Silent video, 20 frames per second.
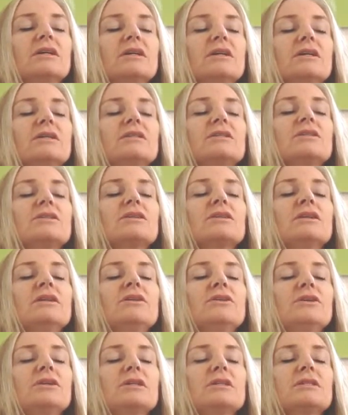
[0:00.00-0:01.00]
until
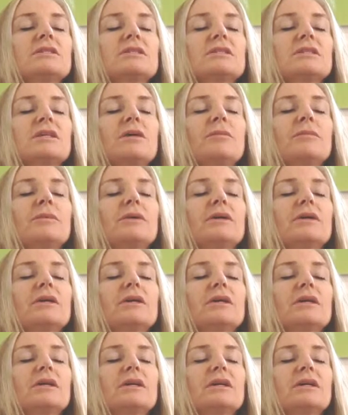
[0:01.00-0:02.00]
you can step
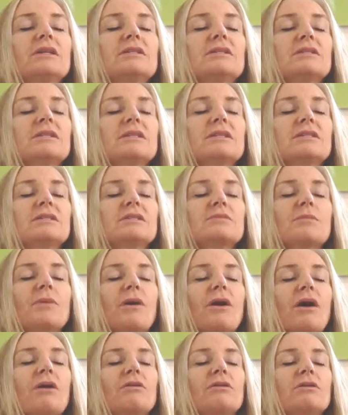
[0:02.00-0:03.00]
into the
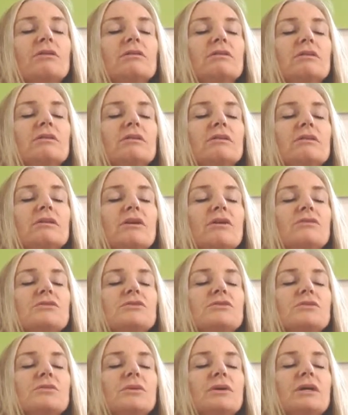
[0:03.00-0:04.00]
spiral,
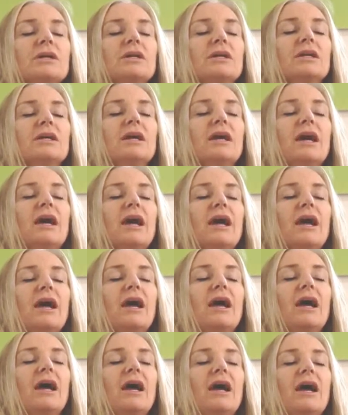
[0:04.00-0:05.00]
onto it,
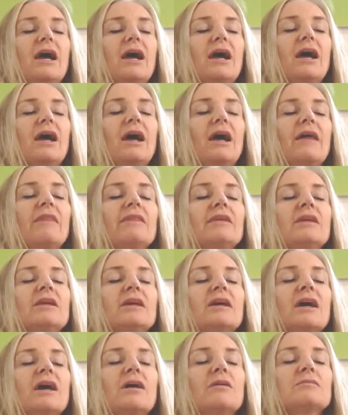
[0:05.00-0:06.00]
and then
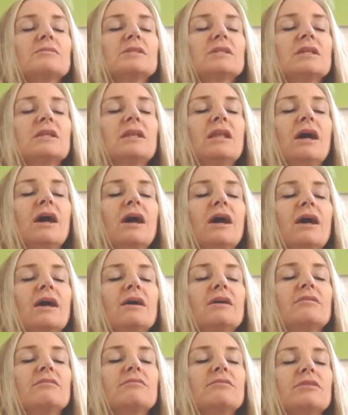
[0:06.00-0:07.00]
it comes
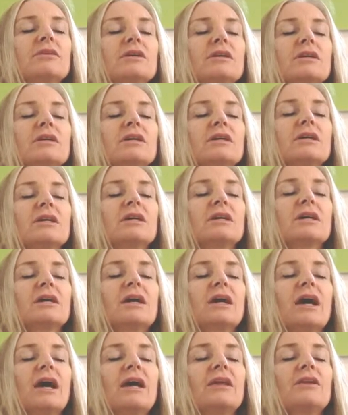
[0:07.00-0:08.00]
alive
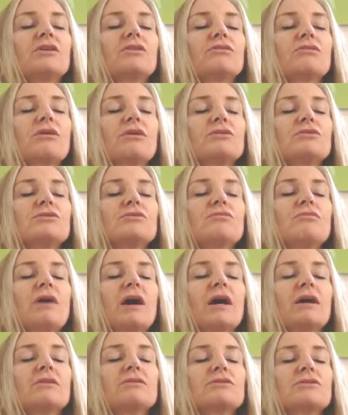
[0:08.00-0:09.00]
and it grows
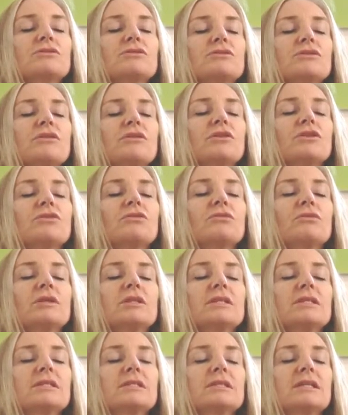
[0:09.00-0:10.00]
around you so that you're in
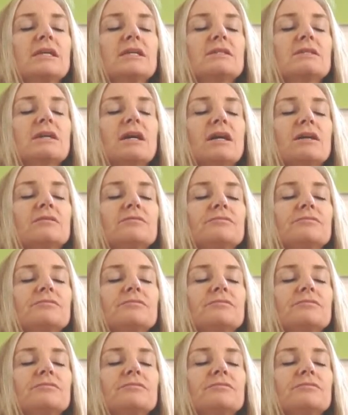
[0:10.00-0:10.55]
the center